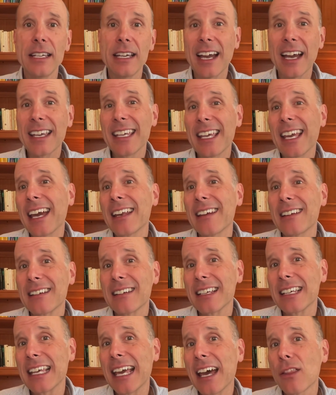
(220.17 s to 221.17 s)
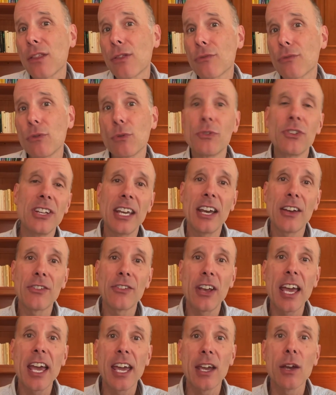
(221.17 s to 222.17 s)
I can't get through
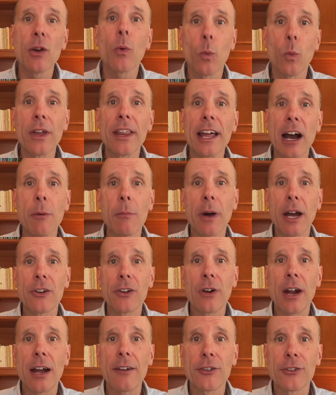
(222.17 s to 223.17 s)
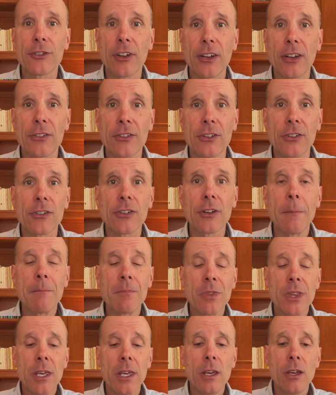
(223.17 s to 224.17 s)
TSA without my driver's license.
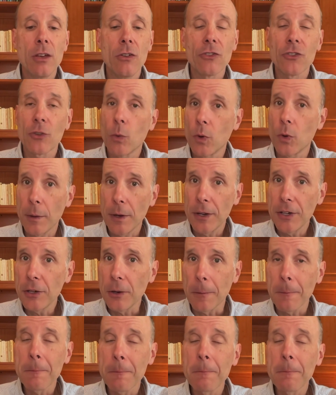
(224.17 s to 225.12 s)
So what do?